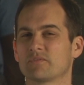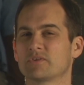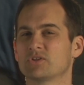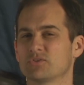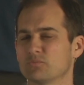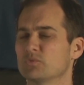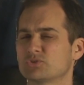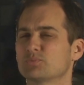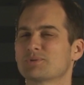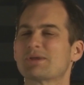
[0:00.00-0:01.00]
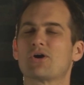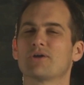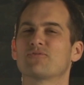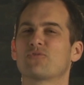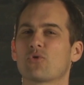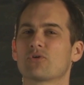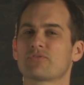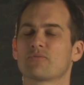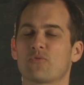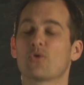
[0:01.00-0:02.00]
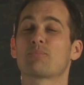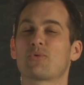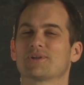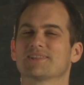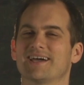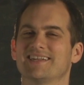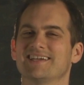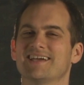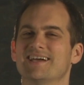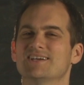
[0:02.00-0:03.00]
which would be called four-point lighting.